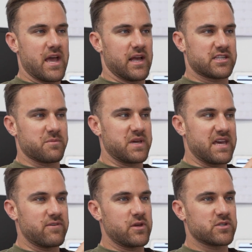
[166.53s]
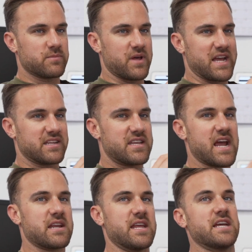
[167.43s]
It's gonna be giving you some like
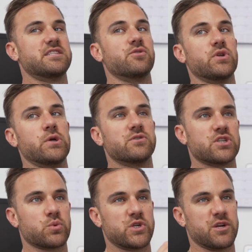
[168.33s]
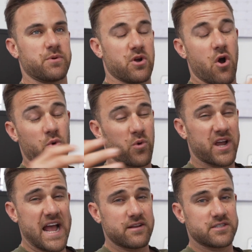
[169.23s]
techniques you can use to switch up your own
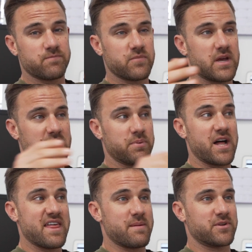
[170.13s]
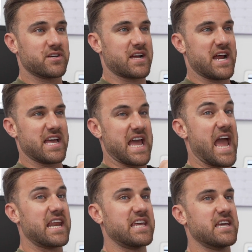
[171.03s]
workout and apply them to kind of like
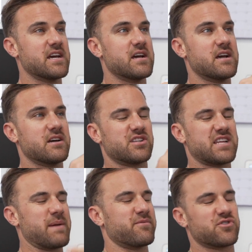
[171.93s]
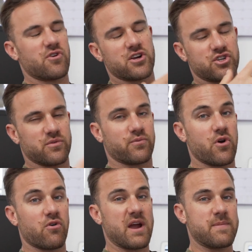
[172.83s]
any type of structure or
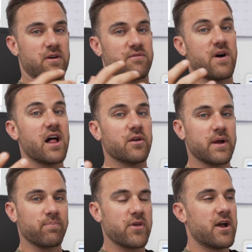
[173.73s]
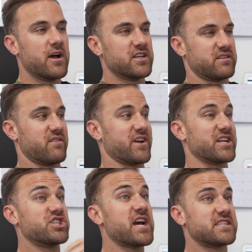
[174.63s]
program you're following. So you have like a
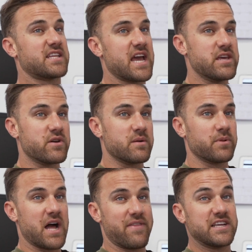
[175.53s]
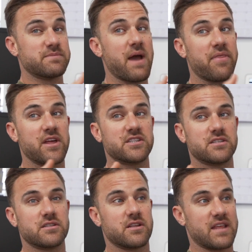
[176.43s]
chest day, you can apply these
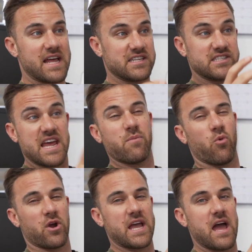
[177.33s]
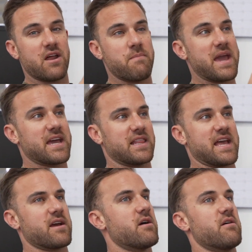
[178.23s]
methods to that same workout and make it
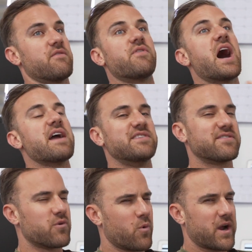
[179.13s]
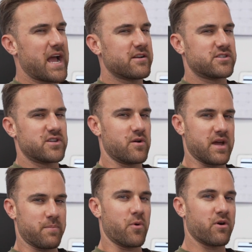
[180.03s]
like 5 different workouts so you don't
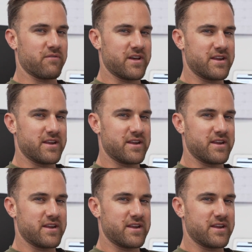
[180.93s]
get bored of it.